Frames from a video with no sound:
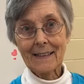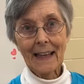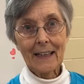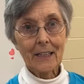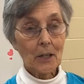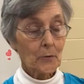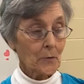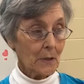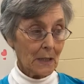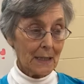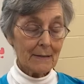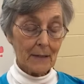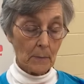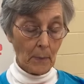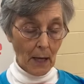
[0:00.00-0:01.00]
They don't
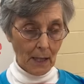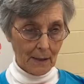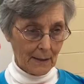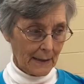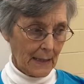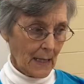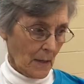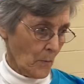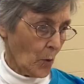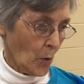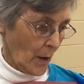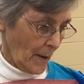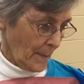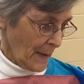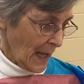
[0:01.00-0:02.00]
need the bottle
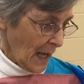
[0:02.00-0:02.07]
anymore.